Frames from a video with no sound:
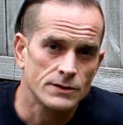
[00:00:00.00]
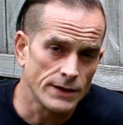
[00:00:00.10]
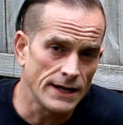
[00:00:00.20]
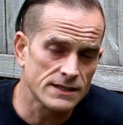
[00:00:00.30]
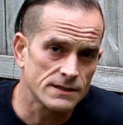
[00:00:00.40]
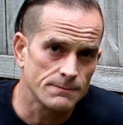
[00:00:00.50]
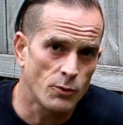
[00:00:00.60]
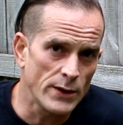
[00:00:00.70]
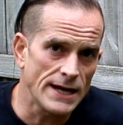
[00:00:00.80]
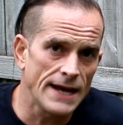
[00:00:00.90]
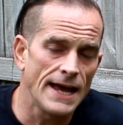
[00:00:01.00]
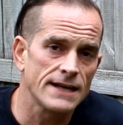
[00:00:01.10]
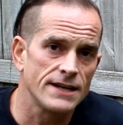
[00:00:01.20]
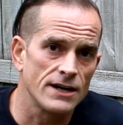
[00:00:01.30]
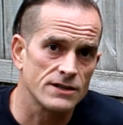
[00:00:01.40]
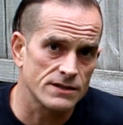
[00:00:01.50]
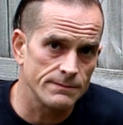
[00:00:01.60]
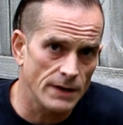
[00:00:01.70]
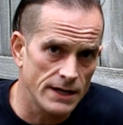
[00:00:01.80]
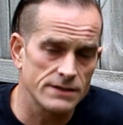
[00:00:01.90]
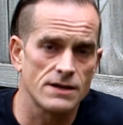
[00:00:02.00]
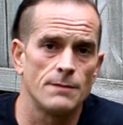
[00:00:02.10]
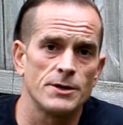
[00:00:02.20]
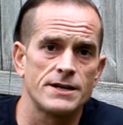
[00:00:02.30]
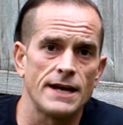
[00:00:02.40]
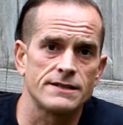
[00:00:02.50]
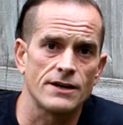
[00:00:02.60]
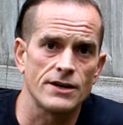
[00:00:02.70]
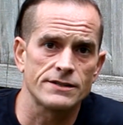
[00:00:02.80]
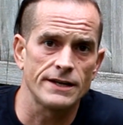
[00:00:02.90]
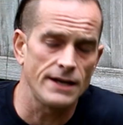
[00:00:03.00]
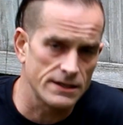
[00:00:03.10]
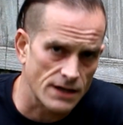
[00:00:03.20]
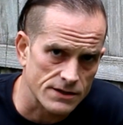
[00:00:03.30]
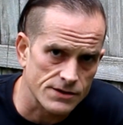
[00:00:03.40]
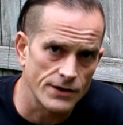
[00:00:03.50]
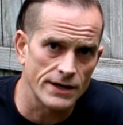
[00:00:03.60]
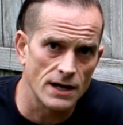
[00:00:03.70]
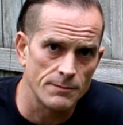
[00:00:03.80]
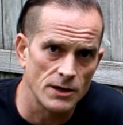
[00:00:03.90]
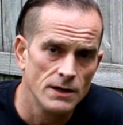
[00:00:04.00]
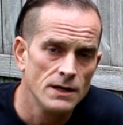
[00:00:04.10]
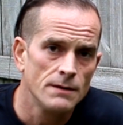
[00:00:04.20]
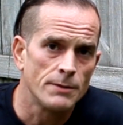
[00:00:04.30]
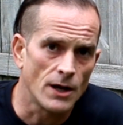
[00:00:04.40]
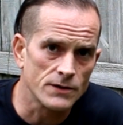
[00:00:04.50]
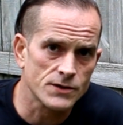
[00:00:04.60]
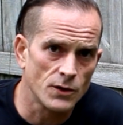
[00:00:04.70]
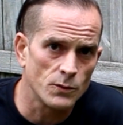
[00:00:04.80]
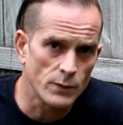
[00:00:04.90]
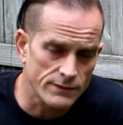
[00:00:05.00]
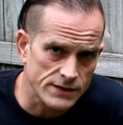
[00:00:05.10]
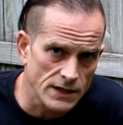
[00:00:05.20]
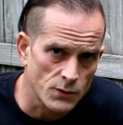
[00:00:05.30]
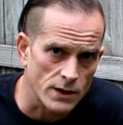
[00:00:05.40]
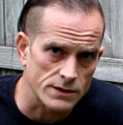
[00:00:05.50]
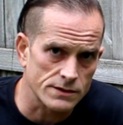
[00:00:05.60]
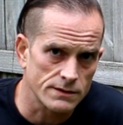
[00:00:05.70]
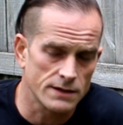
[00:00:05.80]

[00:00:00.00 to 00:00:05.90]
So yes, 0.9 hectares, it is a number to take seriously, it's a concerning number, but also, we've seen worse.